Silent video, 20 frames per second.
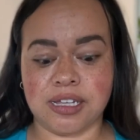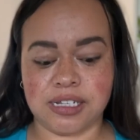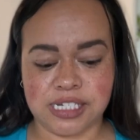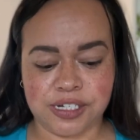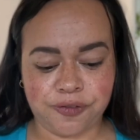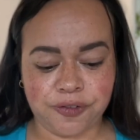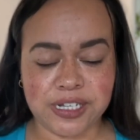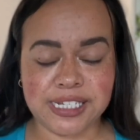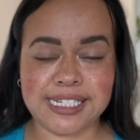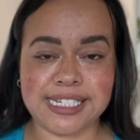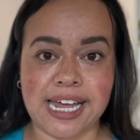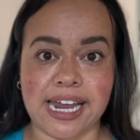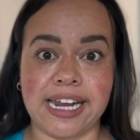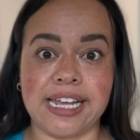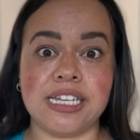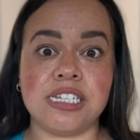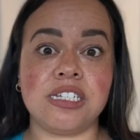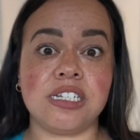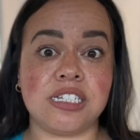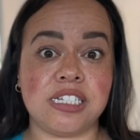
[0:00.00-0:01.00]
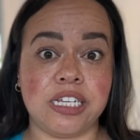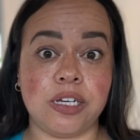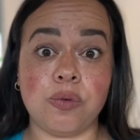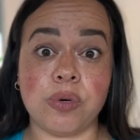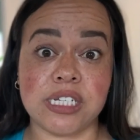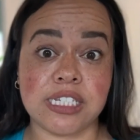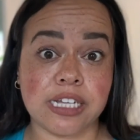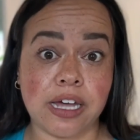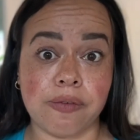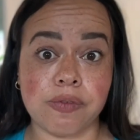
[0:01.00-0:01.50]
different settings to see
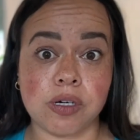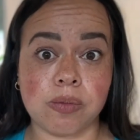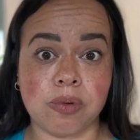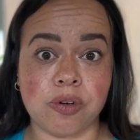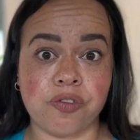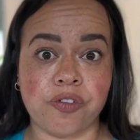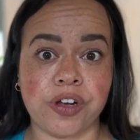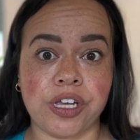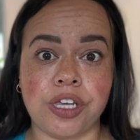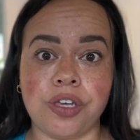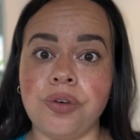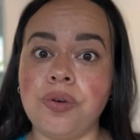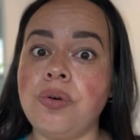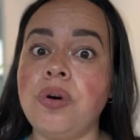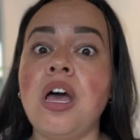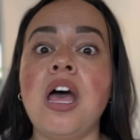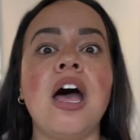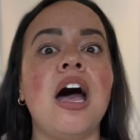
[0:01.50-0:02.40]
what's comfortable for you.